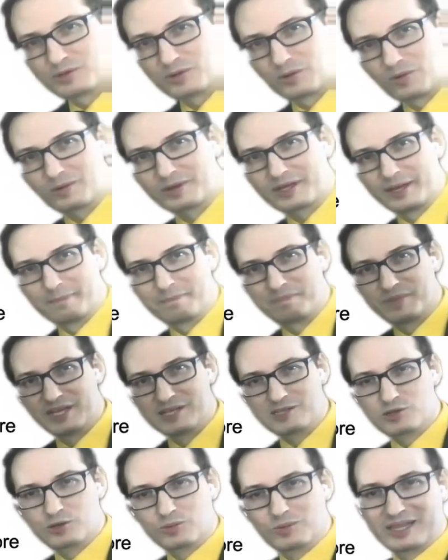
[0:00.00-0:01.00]
store, okay.
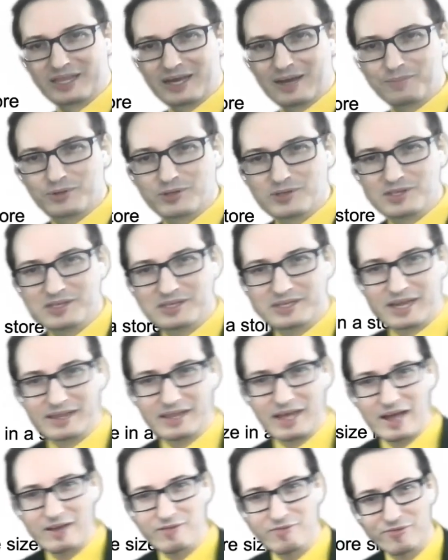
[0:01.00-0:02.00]
And so what happens is that
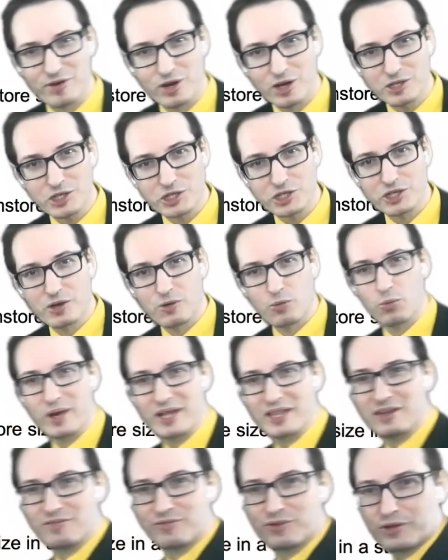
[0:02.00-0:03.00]
I flush
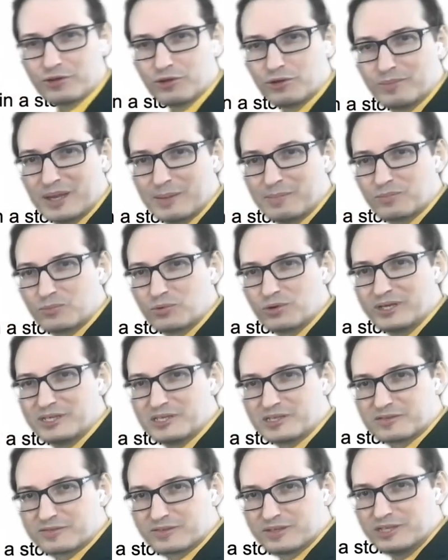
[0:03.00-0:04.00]
whenever the memory
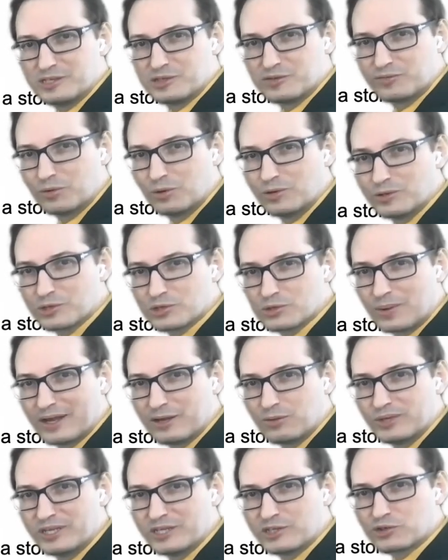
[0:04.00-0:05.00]
is full, so I
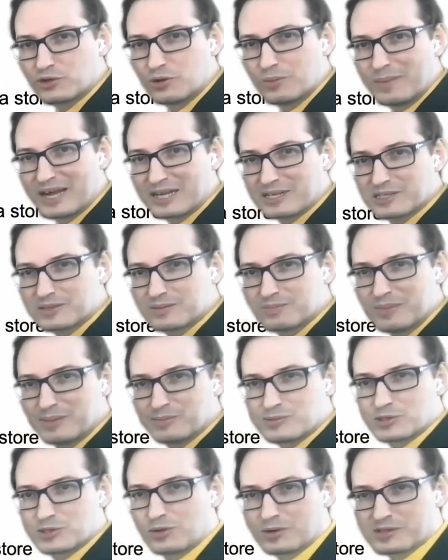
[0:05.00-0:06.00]
reach the max mem
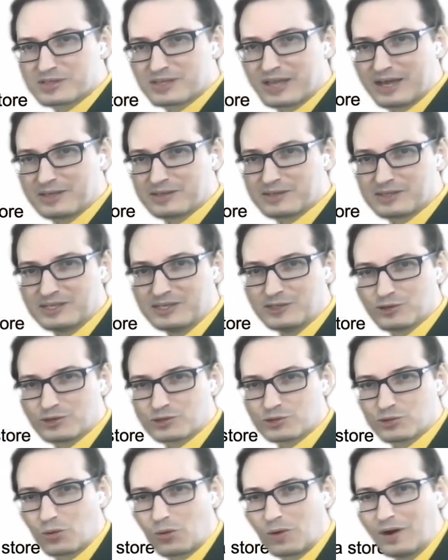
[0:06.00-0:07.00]
store size in a
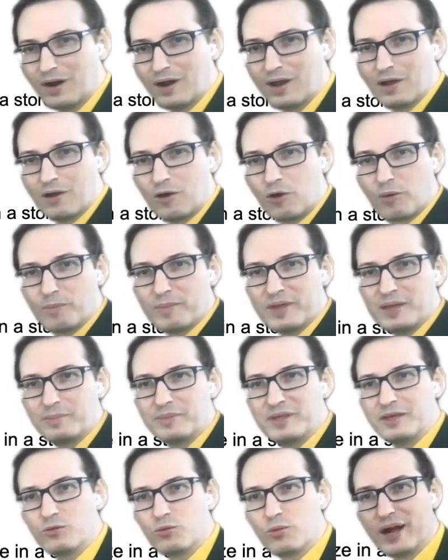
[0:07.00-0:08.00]
store, or
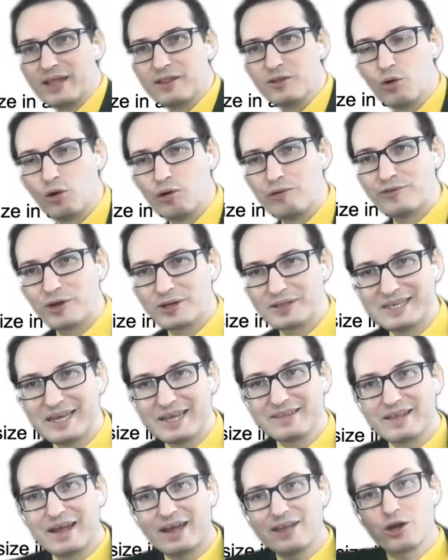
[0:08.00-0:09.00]
maybe when over the
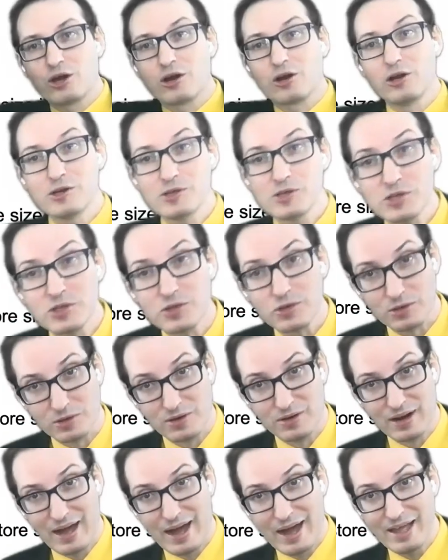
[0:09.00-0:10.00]
entire cluster,
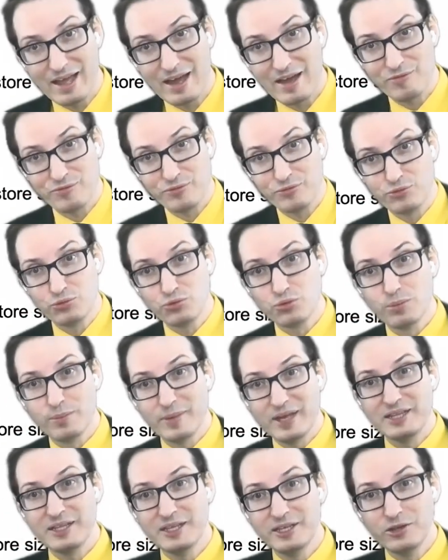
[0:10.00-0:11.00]
I have too
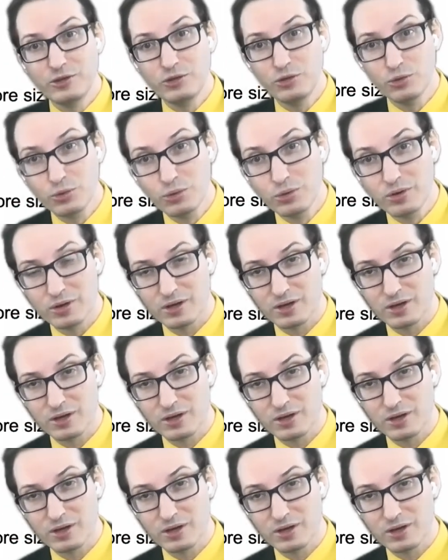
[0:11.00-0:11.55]
many new